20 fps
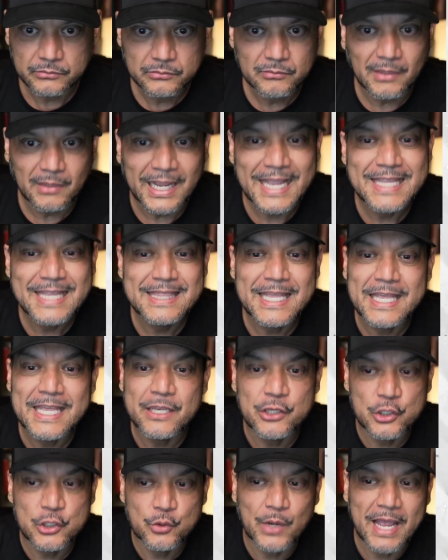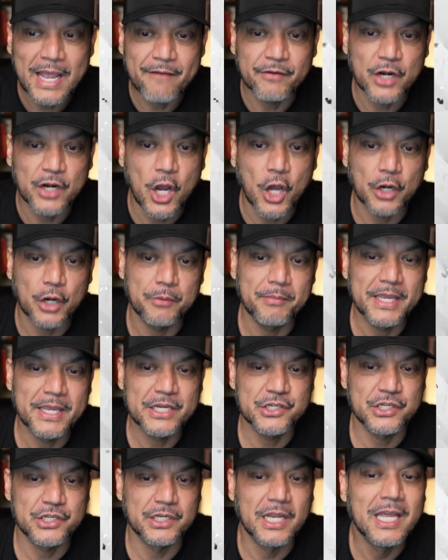And then you have an
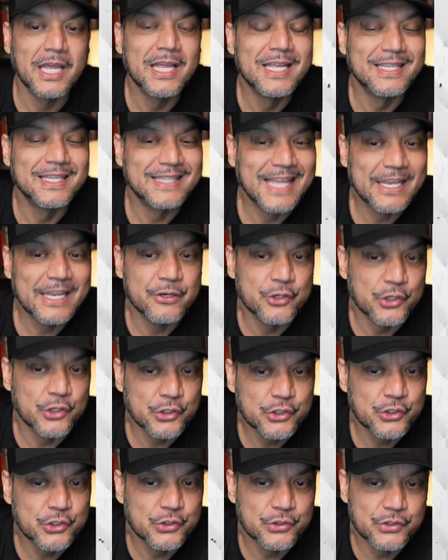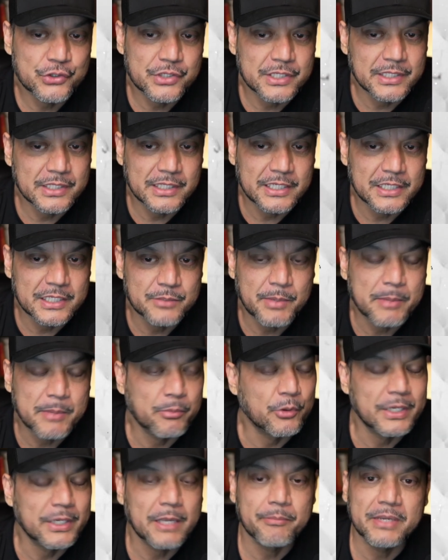automation that nurtures these
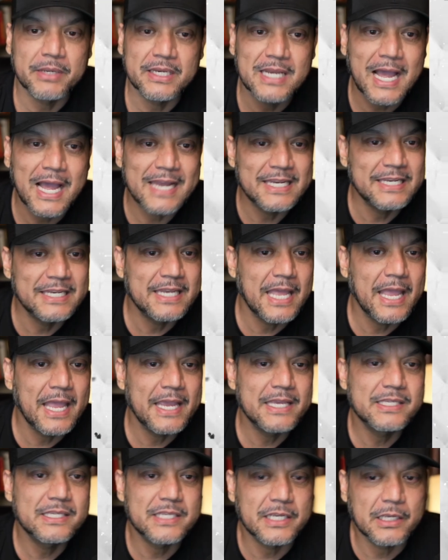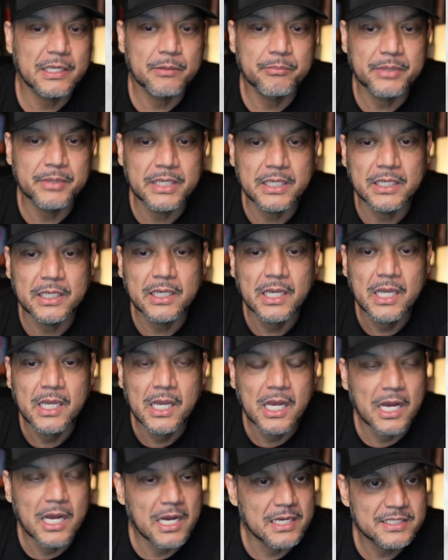people. It could be 90 days. It could be
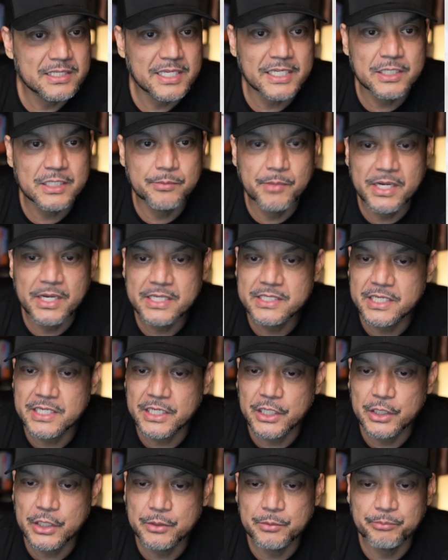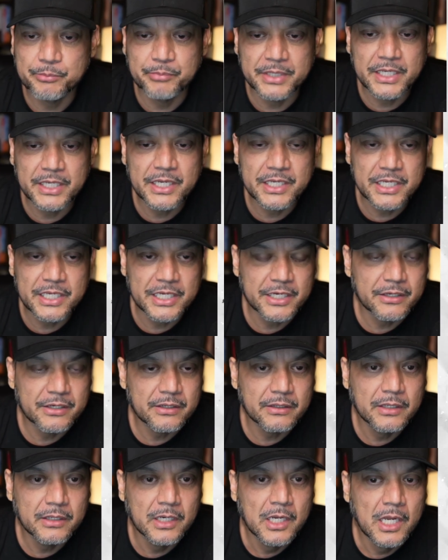6 months. It could be a
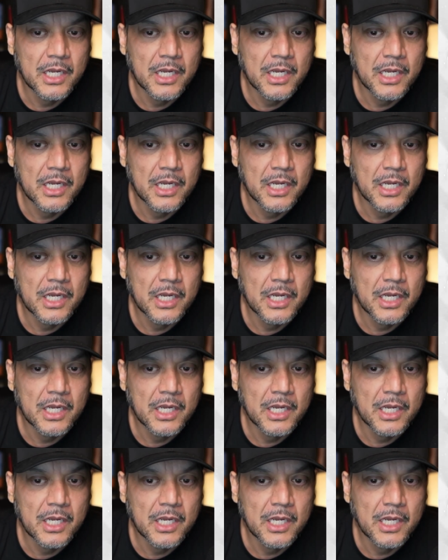year.